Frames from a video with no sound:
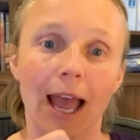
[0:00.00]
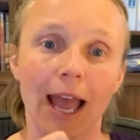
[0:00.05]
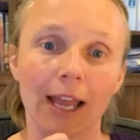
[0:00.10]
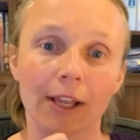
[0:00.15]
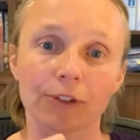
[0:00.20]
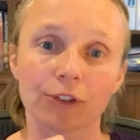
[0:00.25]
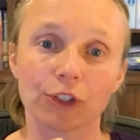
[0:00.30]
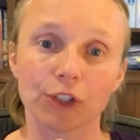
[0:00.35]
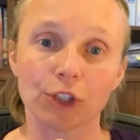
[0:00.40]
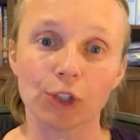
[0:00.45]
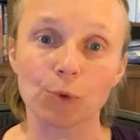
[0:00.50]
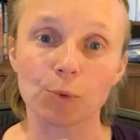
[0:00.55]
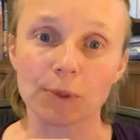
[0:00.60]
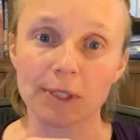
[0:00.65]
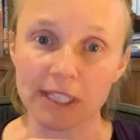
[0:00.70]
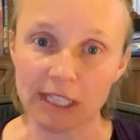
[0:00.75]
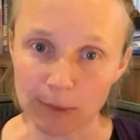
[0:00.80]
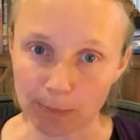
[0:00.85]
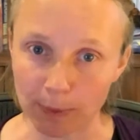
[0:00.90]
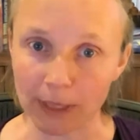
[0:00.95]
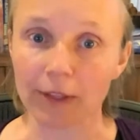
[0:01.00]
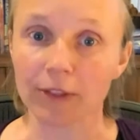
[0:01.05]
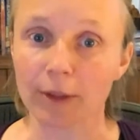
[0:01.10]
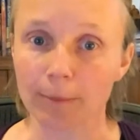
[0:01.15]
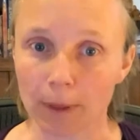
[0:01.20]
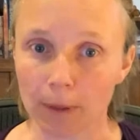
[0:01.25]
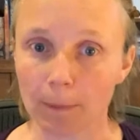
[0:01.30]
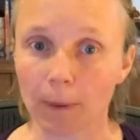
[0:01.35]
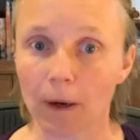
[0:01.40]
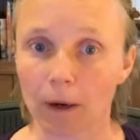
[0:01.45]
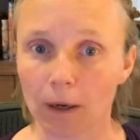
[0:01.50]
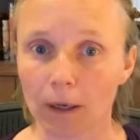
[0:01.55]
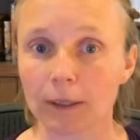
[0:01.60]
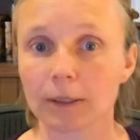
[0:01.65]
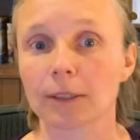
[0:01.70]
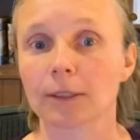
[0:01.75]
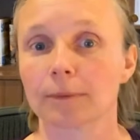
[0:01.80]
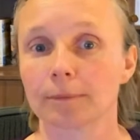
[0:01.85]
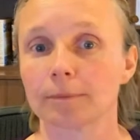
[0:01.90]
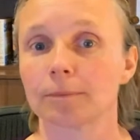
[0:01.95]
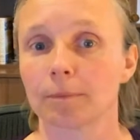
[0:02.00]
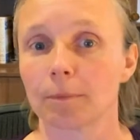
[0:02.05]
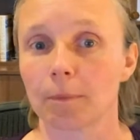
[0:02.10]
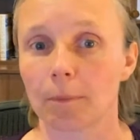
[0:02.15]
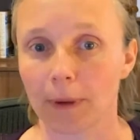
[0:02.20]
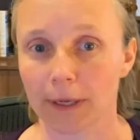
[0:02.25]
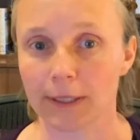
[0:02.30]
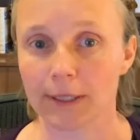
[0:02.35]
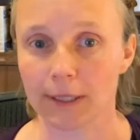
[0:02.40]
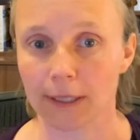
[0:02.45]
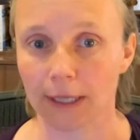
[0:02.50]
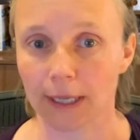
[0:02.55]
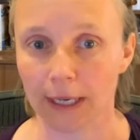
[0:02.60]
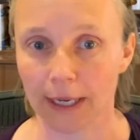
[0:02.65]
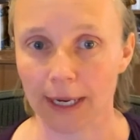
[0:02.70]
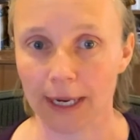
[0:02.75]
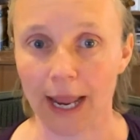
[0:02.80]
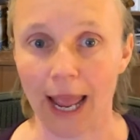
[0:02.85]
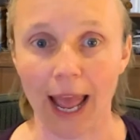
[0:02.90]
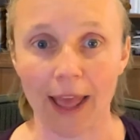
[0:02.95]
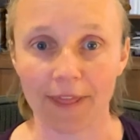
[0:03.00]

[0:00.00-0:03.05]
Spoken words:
and you split them apart, basically.